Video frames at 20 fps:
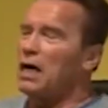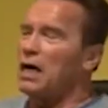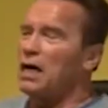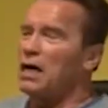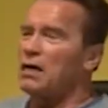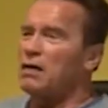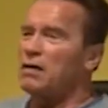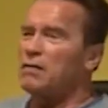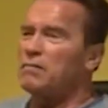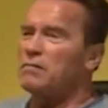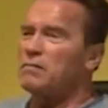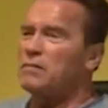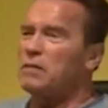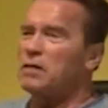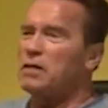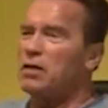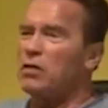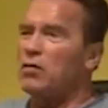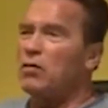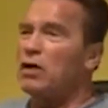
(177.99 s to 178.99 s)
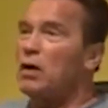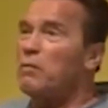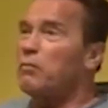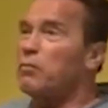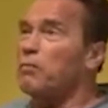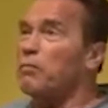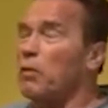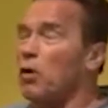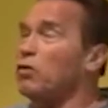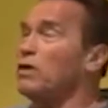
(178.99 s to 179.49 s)

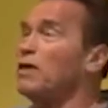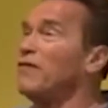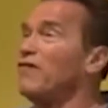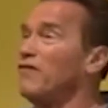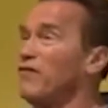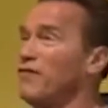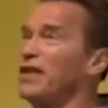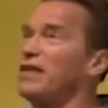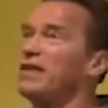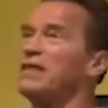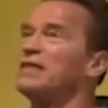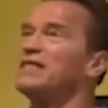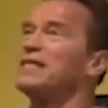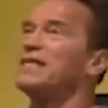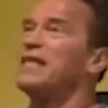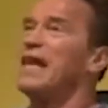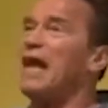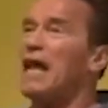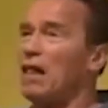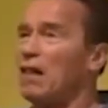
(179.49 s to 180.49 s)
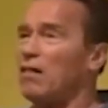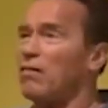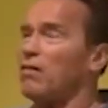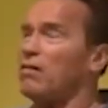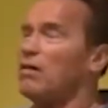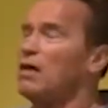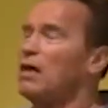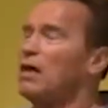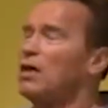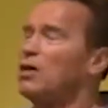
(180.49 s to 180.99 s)
promoting fitness and
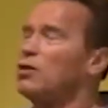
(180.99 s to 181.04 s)
health,